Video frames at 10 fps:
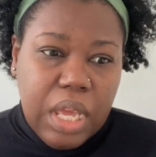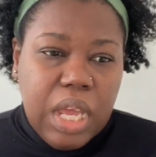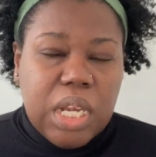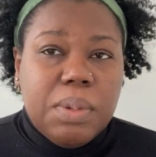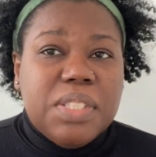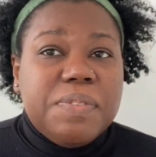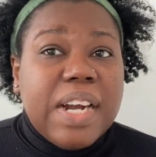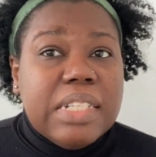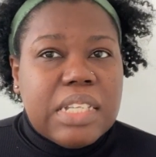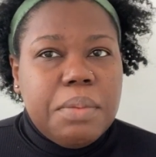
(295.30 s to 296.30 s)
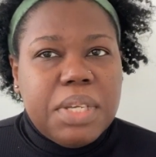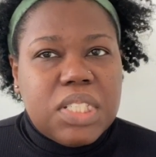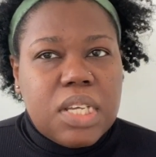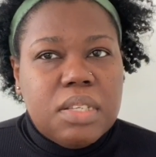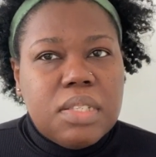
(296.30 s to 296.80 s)
Now, as far as
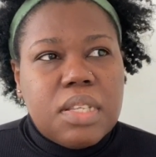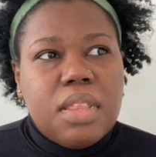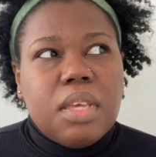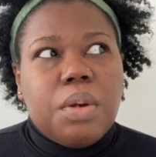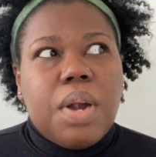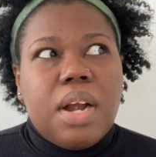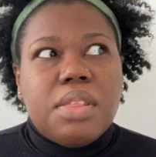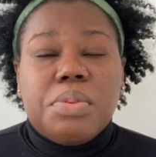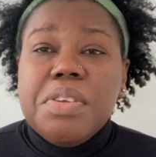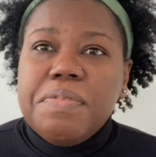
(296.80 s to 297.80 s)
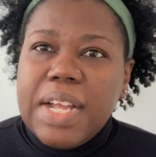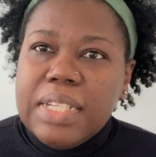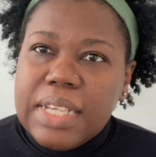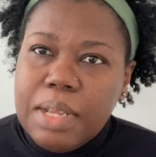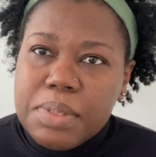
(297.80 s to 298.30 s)
images, there are 3 file
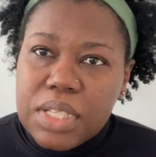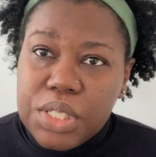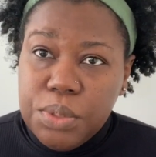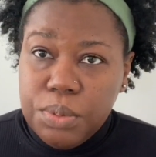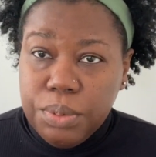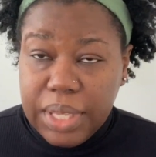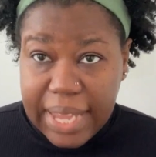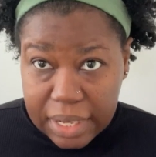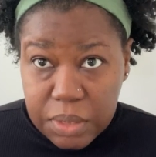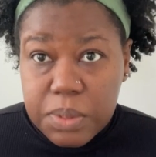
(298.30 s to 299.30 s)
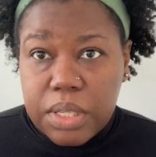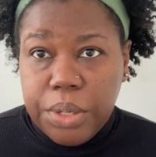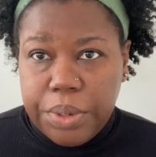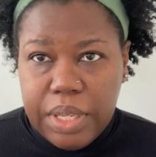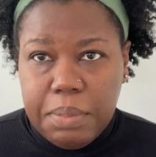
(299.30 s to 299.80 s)
types that you can use in
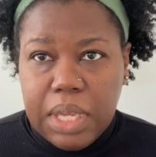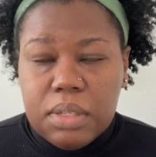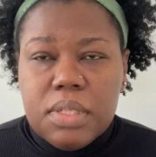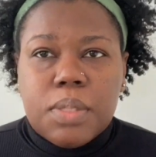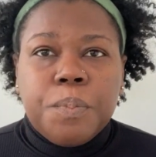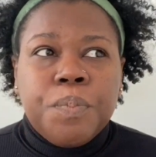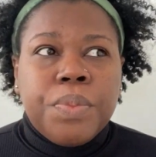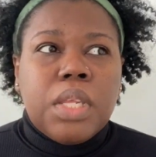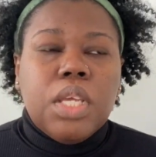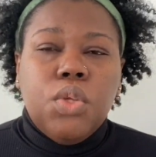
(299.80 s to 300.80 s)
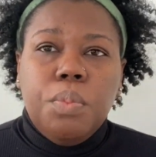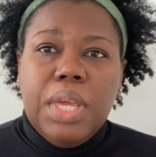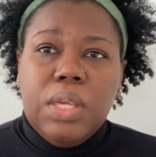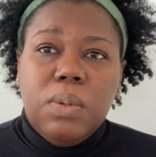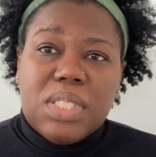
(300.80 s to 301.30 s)
your emails. You may
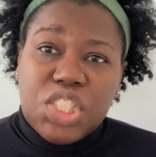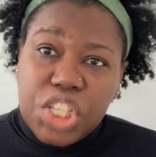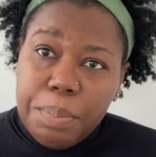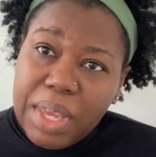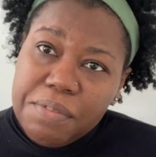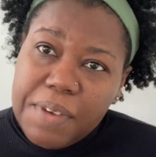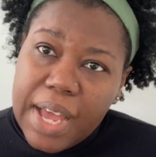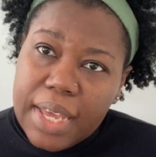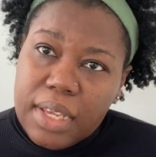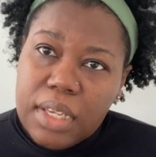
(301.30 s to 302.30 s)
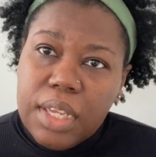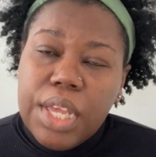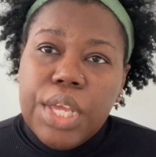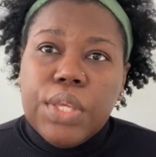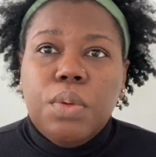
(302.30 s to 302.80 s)
use a JPEG file,
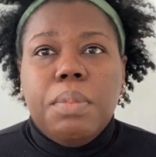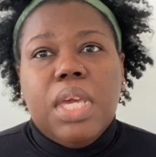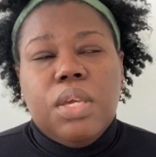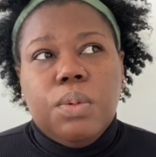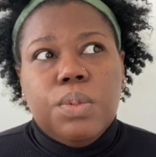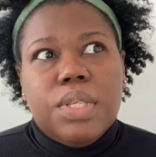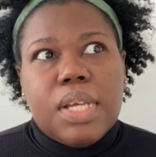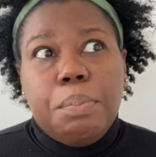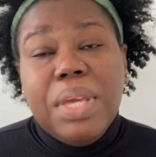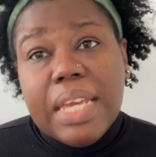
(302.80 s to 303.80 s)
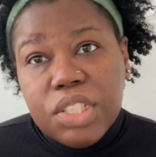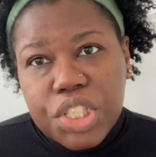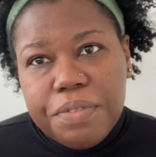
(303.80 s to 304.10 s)
you may use a PNG